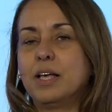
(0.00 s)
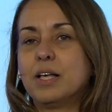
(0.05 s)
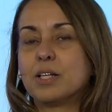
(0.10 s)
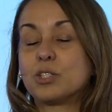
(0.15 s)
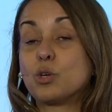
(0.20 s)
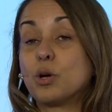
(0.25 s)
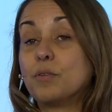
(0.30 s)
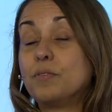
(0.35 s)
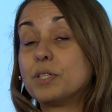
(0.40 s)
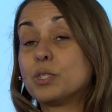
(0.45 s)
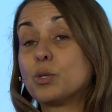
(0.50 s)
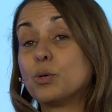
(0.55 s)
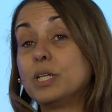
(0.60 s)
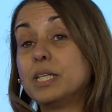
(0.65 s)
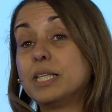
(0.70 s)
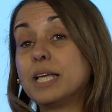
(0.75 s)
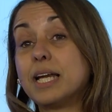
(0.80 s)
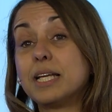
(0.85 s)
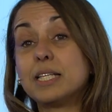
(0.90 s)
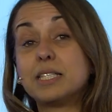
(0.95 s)
Solvay
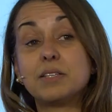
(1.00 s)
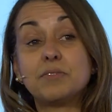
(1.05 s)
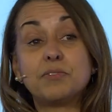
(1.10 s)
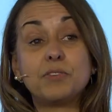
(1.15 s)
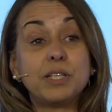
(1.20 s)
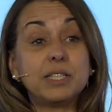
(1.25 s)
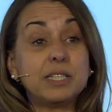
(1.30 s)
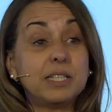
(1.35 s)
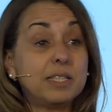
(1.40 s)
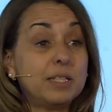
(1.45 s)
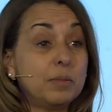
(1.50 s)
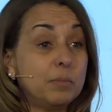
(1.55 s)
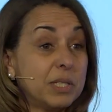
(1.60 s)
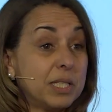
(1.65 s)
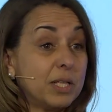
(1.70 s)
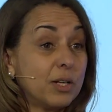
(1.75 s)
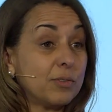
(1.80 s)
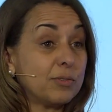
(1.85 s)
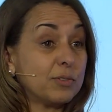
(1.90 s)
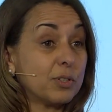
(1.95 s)
Solidarity Fund, in the
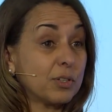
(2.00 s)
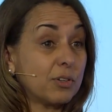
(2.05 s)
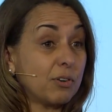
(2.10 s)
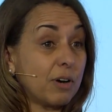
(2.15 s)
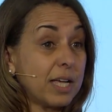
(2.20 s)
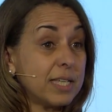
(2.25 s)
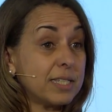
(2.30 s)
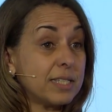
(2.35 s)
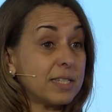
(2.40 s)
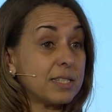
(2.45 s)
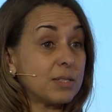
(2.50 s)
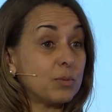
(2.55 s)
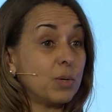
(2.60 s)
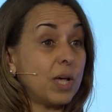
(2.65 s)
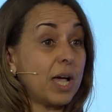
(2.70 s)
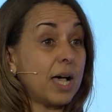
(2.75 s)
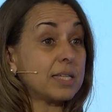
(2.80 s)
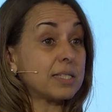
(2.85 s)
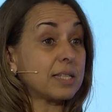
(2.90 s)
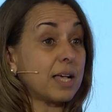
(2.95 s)
middle of the crisis, we
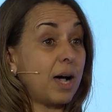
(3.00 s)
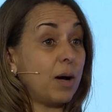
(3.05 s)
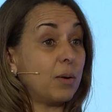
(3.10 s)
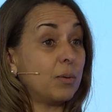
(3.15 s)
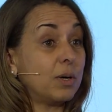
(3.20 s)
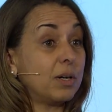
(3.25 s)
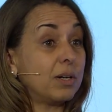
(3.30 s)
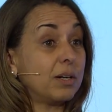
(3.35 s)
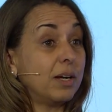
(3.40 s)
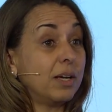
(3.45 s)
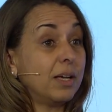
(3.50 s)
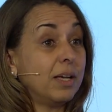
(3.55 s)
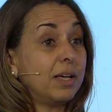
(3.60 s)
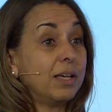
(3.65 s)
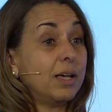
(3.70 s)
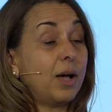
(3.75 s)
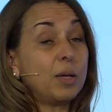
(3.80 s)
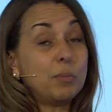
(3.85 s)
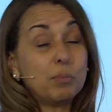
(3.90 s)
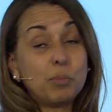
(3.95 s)
ask our
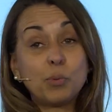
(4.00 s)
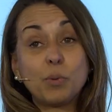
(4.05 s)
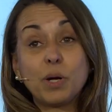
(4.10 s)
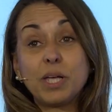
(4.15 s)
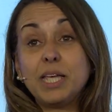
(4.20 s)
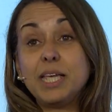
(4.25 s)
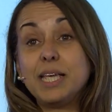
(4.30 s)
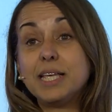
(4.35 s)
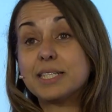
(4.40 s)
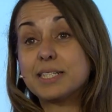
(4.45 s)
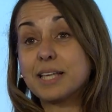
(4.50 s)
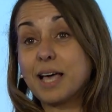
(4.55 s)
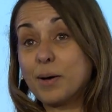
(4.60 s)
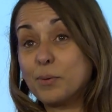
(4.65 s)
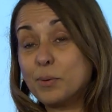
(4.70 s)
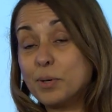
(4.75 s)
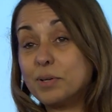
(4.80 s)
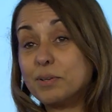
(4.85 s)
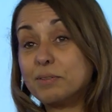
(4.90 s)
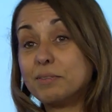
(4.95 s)
employees,
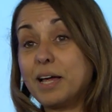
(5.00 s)
our